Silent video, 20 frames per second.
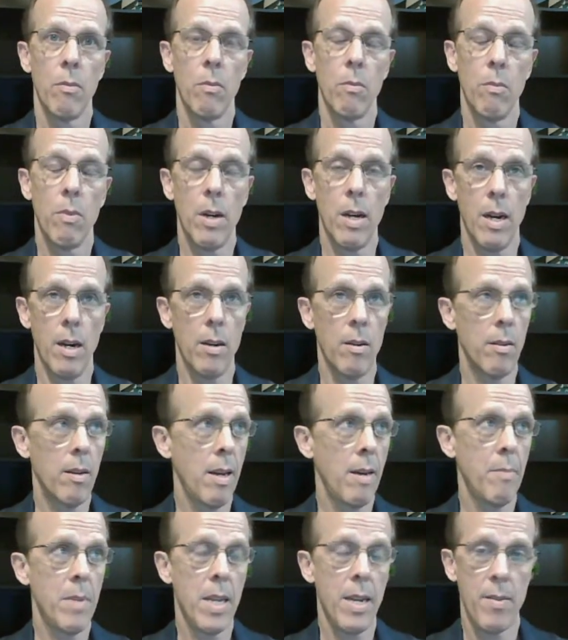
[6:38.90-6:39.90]
Well,
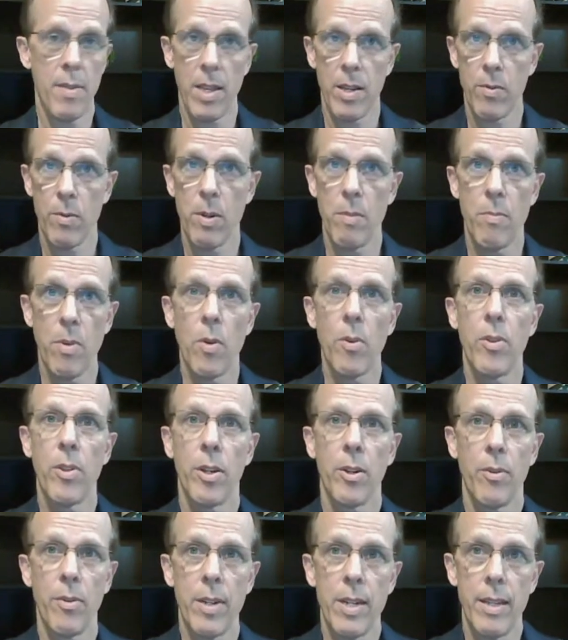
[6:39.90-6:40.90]
I mean, I think we both
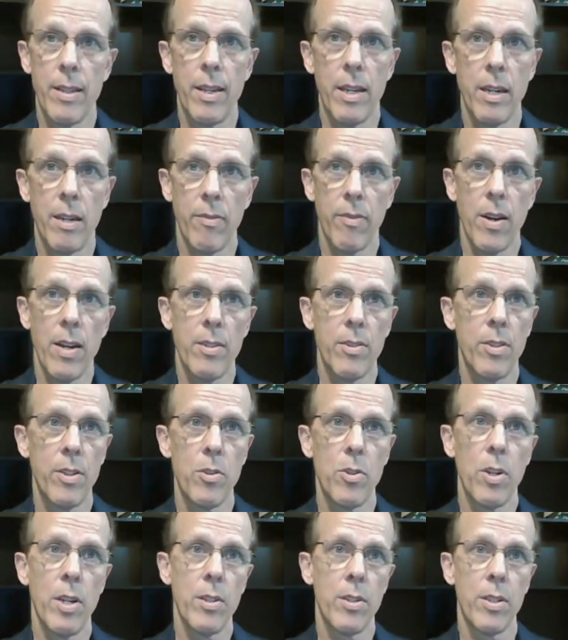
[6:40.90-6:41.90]
agree that if I
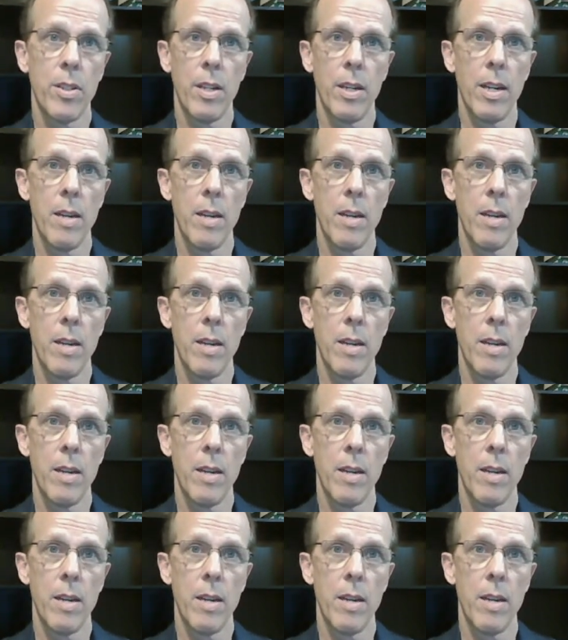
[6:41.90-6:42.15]
suggest that